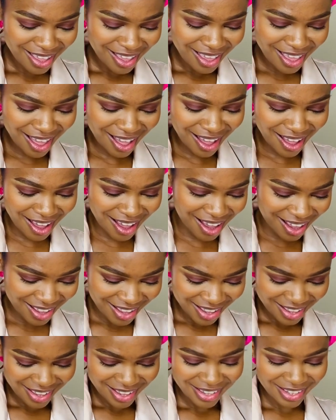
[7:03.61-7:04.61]
Yeah,
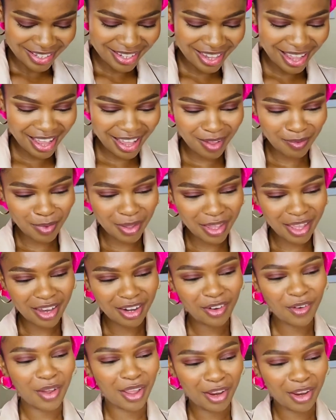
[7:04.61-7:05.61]
say happy
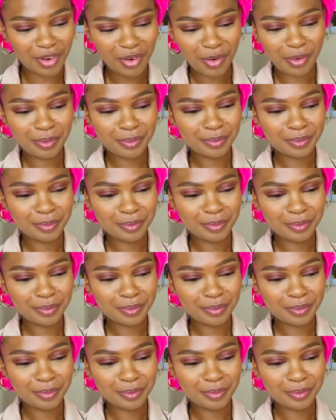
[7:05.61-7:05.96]
again. No, you know.